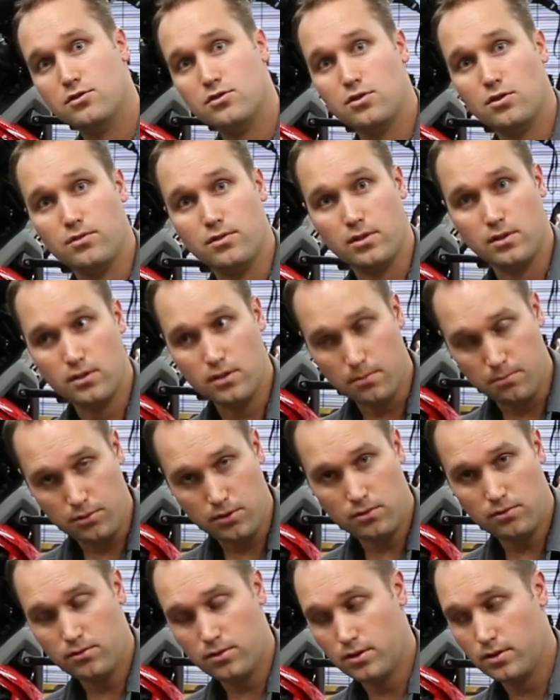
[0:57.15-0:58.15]
So the
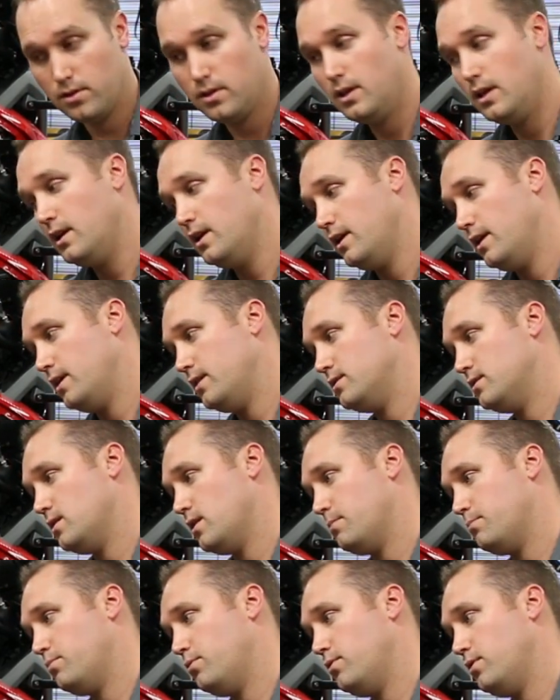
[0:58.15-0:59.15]
computer ends
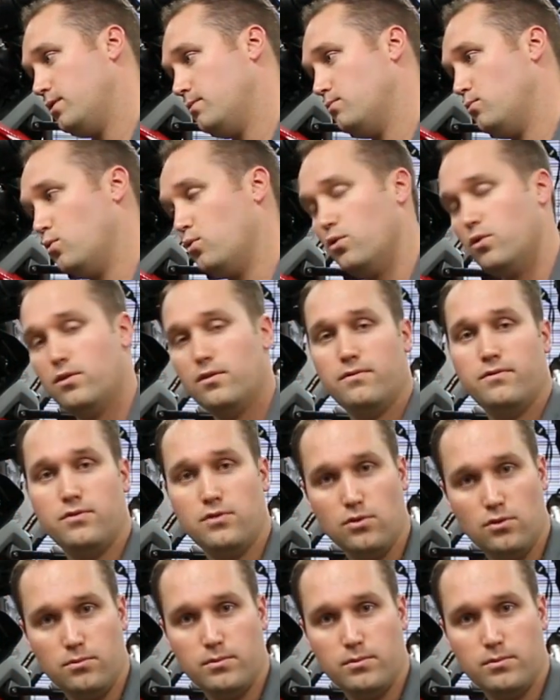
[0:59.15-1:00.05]
up putting more fuel